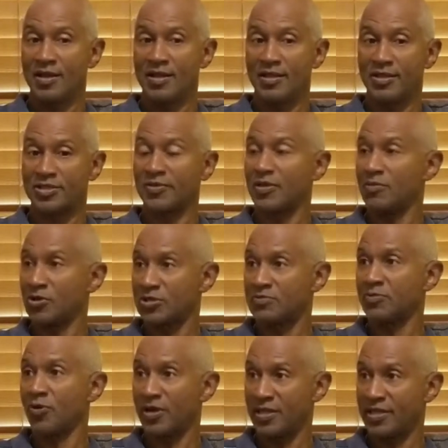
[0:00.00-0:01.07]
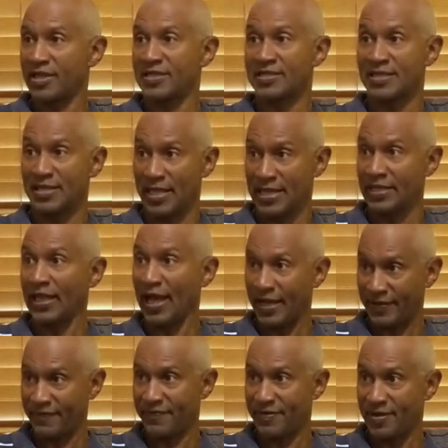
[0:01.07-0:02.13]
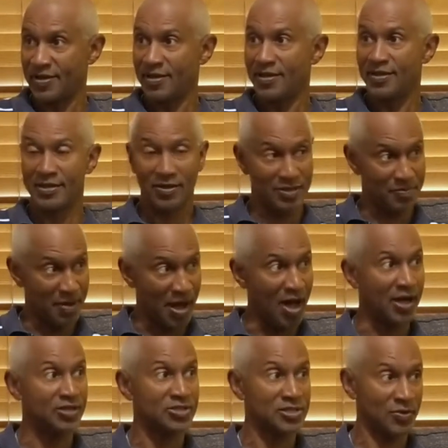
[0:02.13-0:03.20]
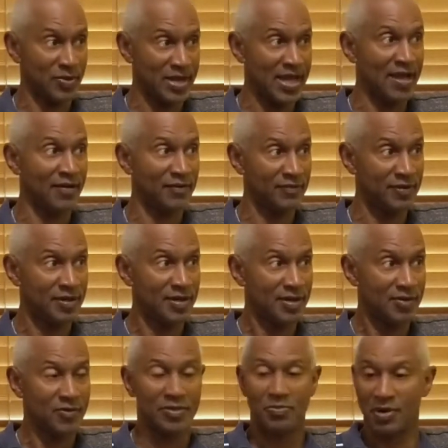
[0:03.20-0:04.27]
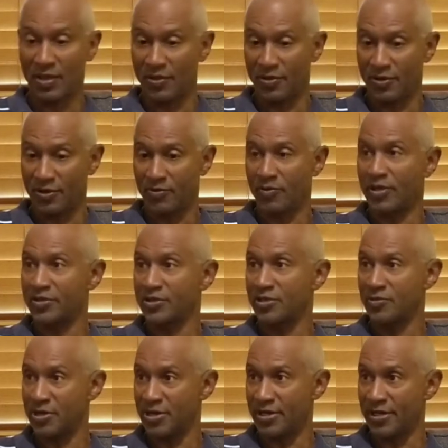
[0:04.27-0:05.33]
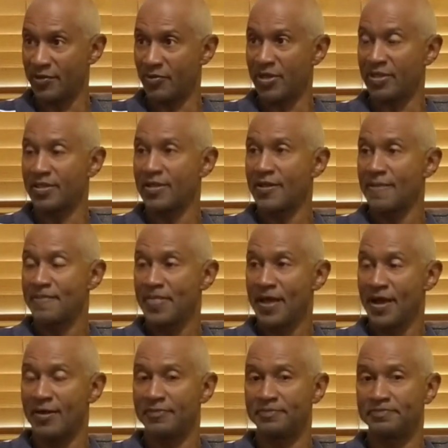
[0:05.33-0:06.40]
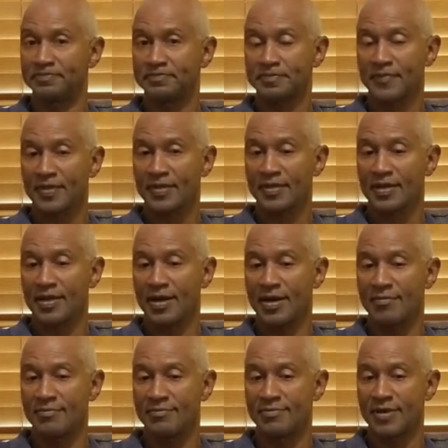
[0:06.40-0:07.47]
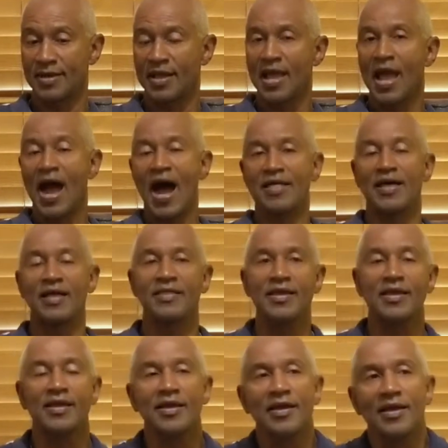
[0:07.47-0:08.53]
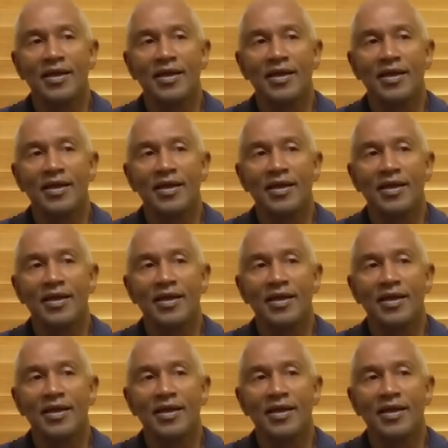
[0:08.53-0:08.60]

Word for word: they're some of the most important things in, in life. Right. You know, the bonds that we have with brother, with community, with um, um, I, I, think